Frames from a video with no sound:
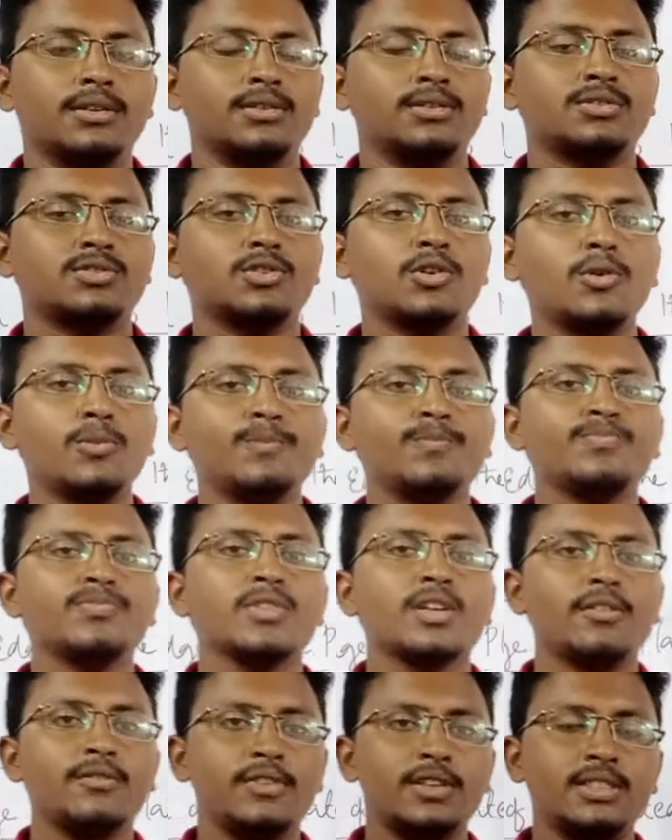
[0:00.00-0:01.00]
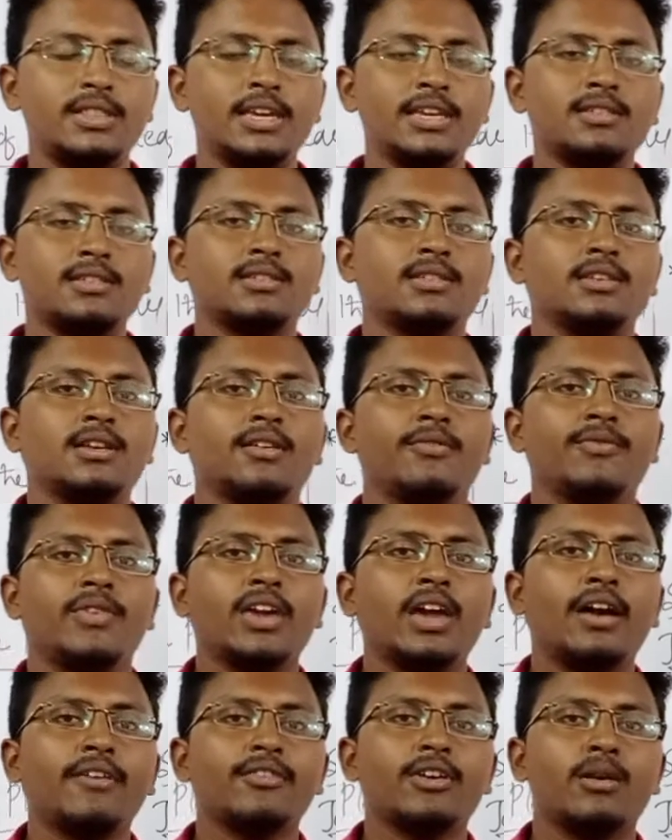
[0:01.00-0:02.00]
So with this we
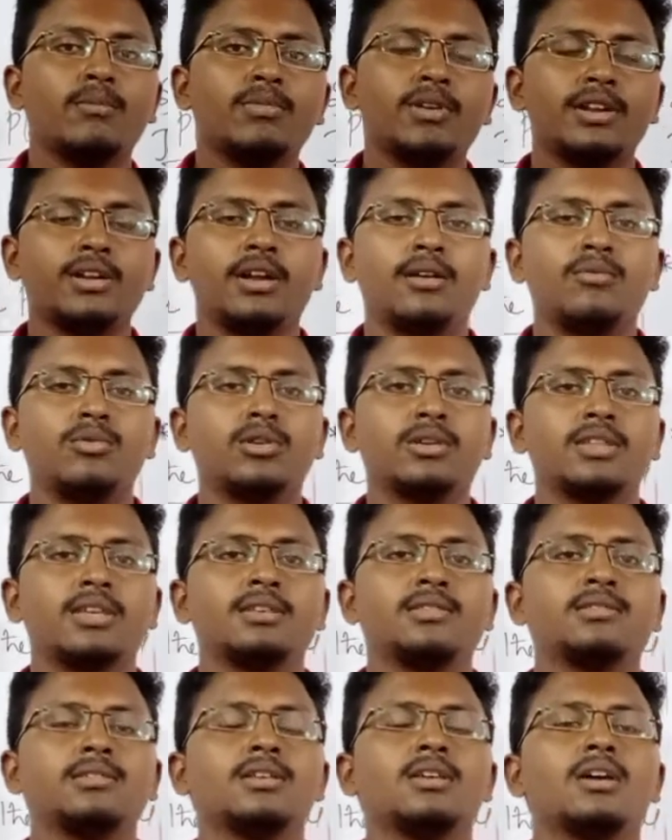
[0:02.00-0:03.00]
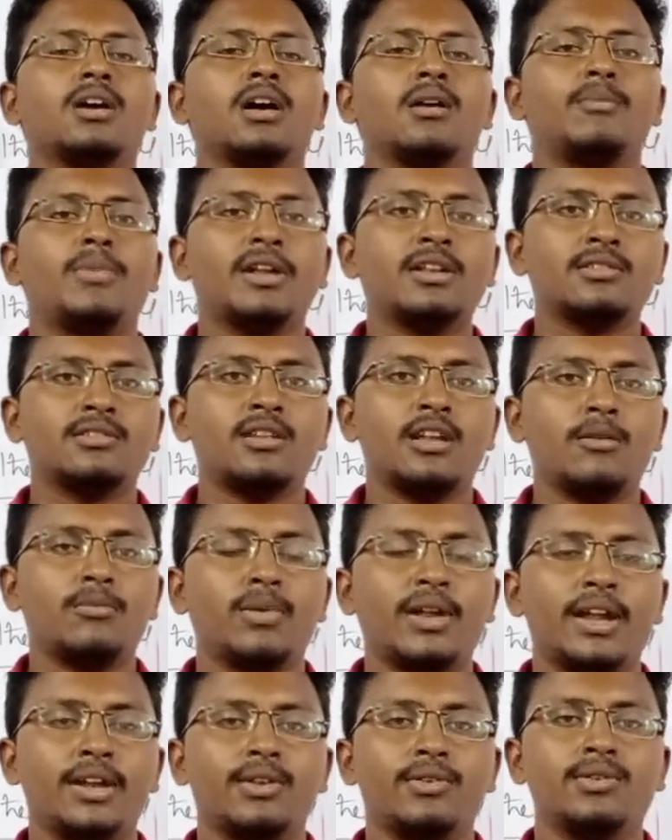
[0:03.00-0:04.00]
have completed about this peninsular plateau.